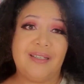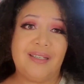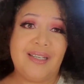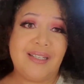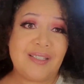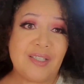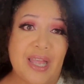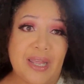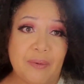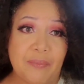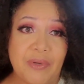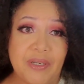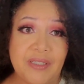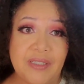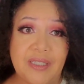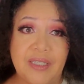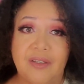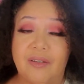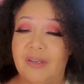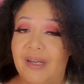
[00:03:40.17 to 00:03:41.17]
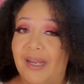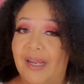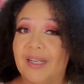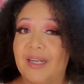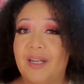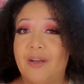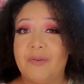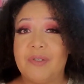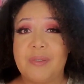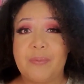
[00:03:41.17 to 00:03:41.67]
It's not a big deal. I
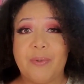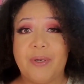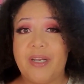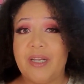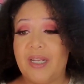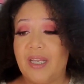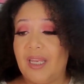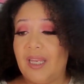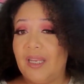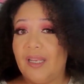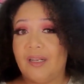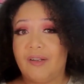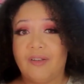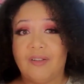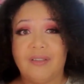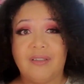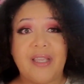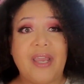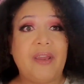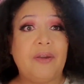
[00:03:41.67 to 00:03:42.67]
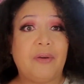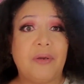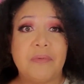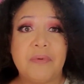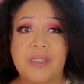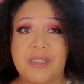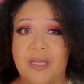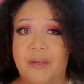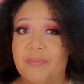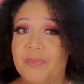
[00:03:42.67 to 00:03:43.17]
can always spray it again or layer it
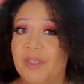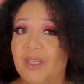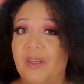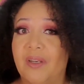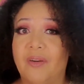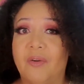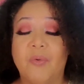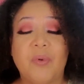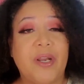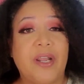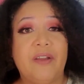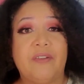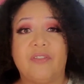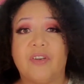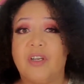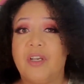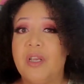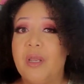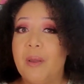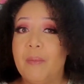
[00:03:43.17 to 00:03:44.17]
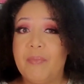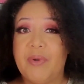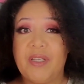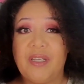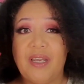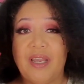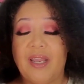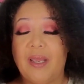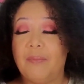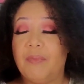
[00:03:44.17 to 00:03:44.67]
with something or whatever. But
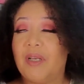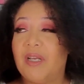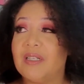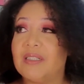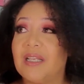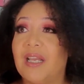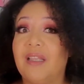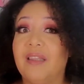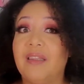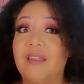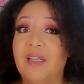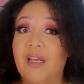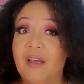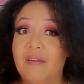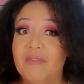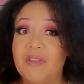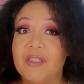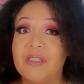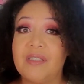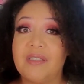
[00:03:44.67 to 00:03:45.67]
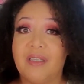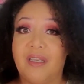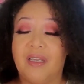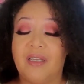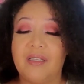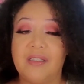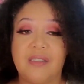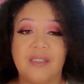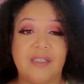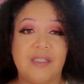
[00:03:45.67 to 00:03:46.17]
yeah, because I love the
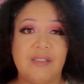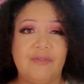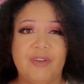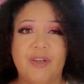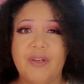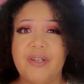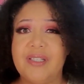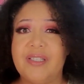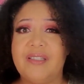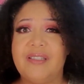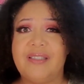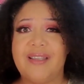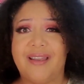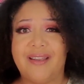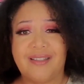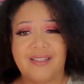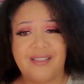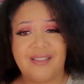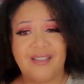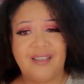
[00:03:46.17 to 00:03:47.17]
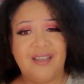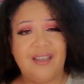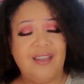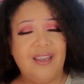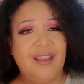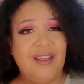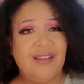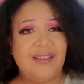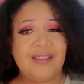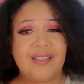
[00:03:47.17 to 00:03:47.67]
scent. It's very sexy.
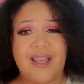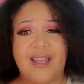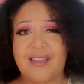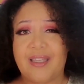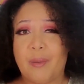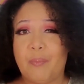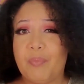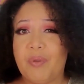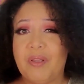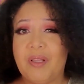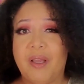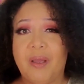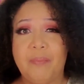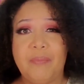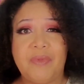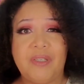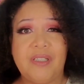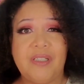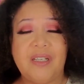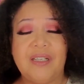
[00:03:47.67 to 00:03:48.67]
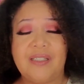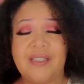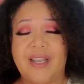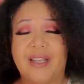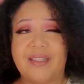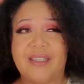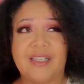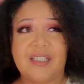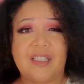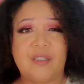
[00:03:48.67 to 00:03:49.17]
It's got that plum. It's
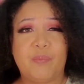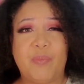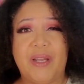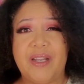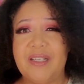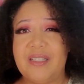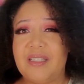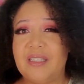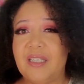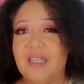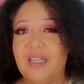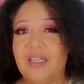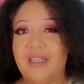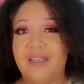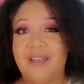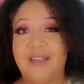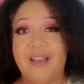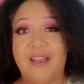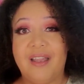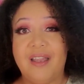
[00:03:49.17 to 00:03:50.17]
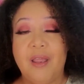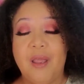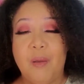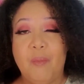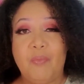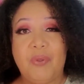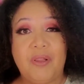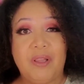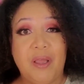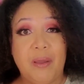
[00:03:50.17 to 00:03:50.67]
got that spicy nut
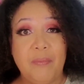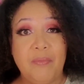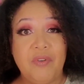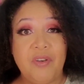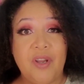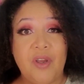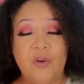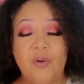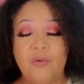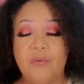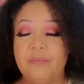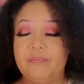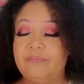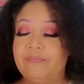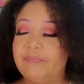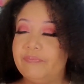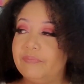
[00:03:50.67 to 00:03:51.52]
plum note.